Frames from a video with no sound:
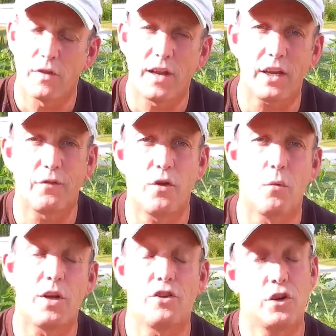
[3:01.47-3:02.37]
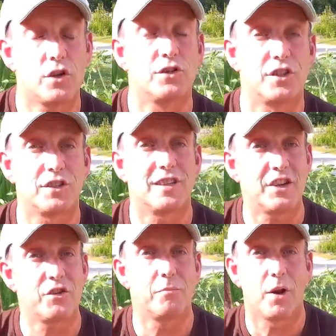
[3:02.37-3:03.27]
the next few weeks, you can
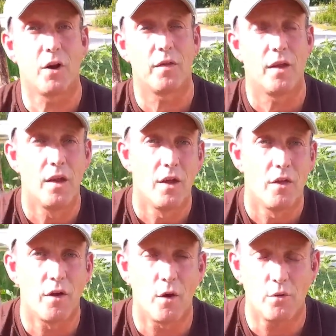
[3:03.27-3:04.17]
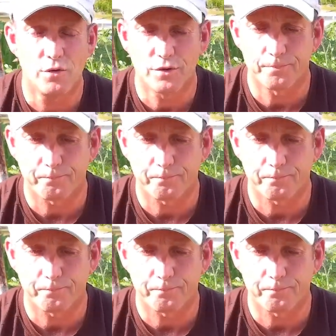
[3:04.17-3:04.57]
succession plant those.